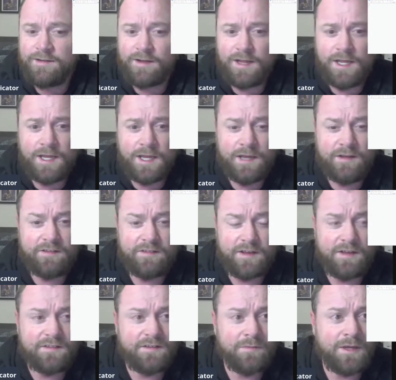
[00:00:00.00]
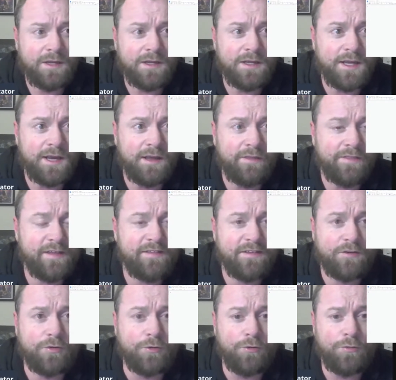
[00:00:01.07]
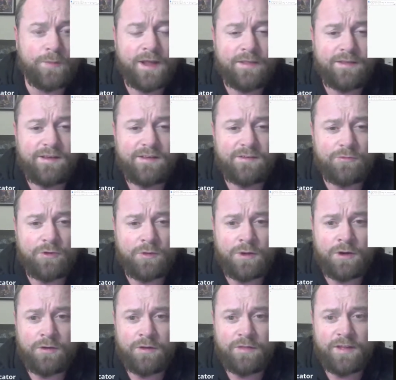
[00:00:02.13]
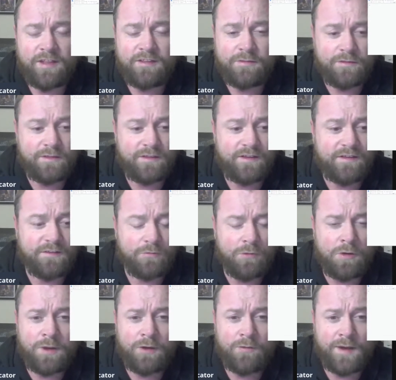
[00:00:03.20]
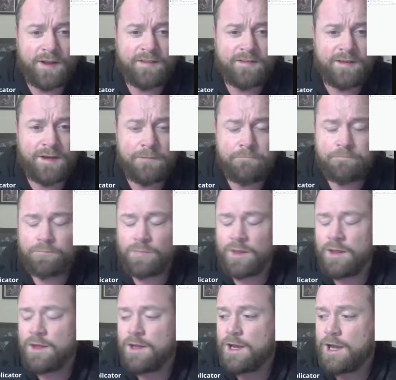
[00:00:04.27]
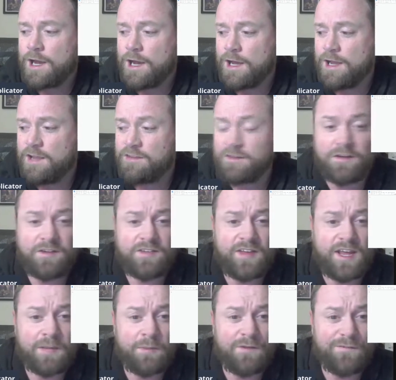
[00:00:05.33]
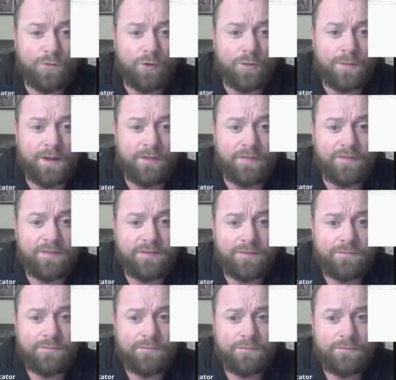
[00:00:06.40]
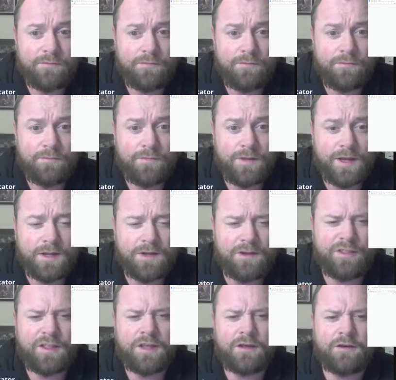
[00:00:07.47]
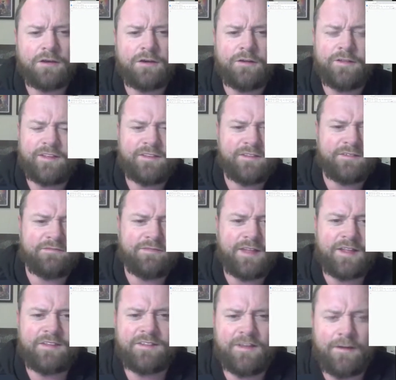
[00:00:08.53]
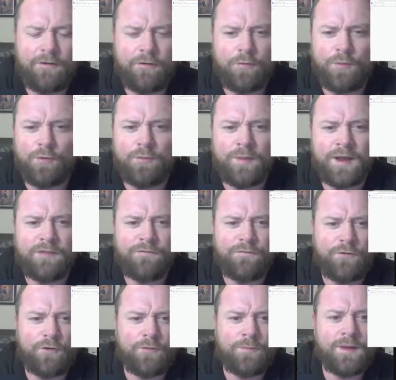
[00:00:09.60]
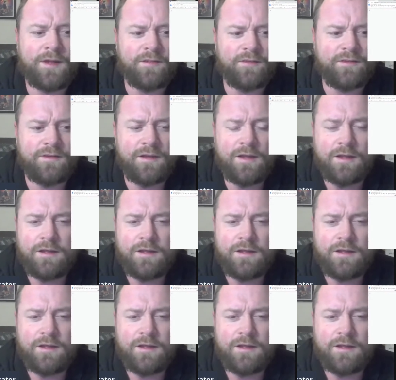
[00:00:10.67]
he said to me, yeah, that's cool, man. These are what my rates are. It's going to take me 4 months. And you think, oh, that's terrible, man. 4 months